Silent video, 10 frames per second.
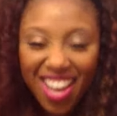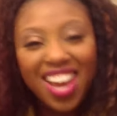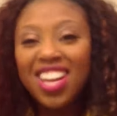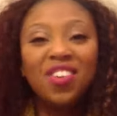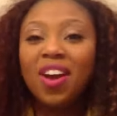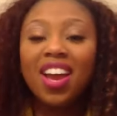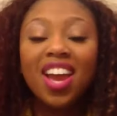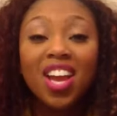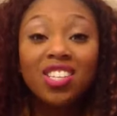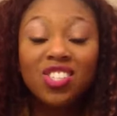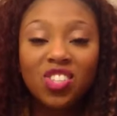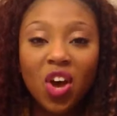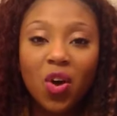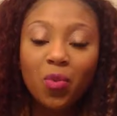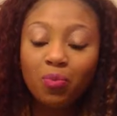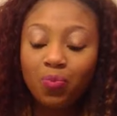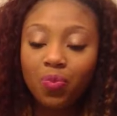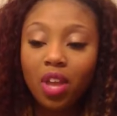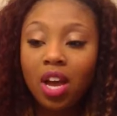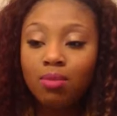Anyway, so
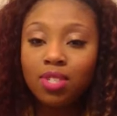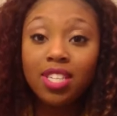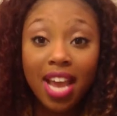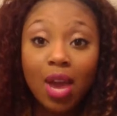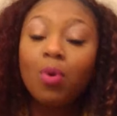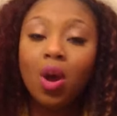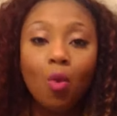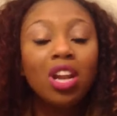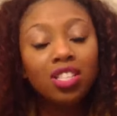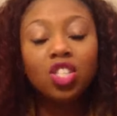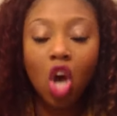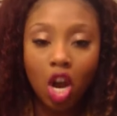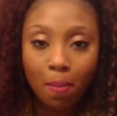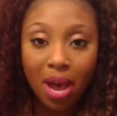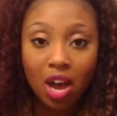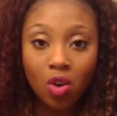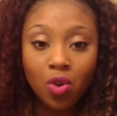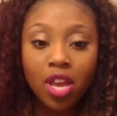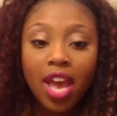today what I wanted to talk about